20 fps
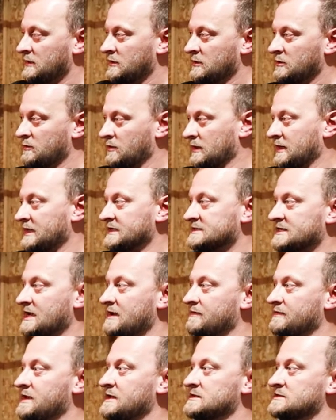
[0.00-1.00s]
you at least
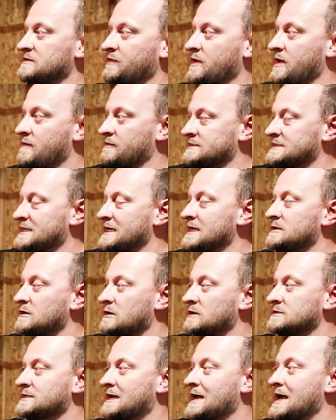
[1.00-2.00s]
have these if you have a tent
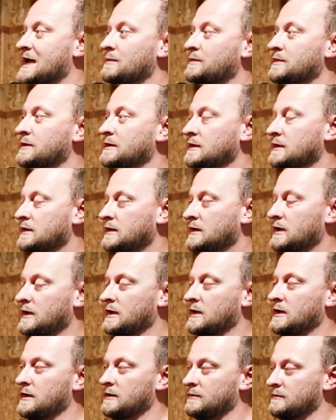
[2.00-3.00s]
on top.
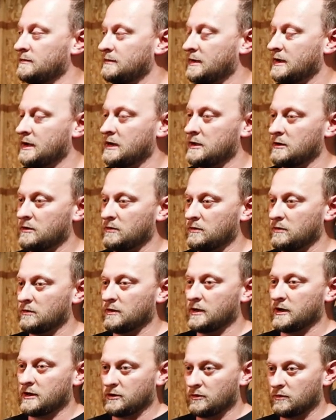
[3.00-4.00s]
And
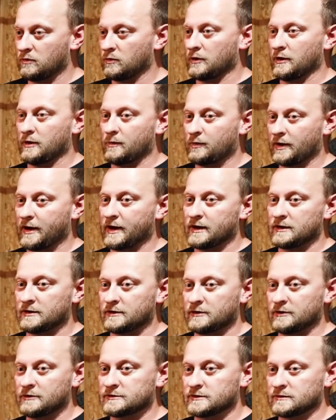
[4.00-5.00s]
you really plan to
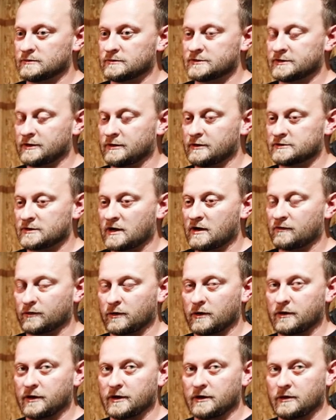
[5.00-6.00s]
do some serious
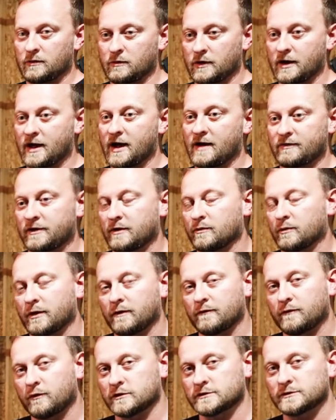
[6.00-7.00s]
off-roading, you want to have the
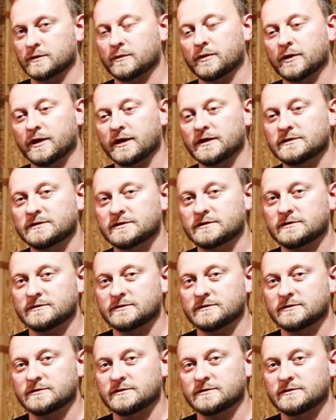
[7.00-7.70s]
reinforcement plates.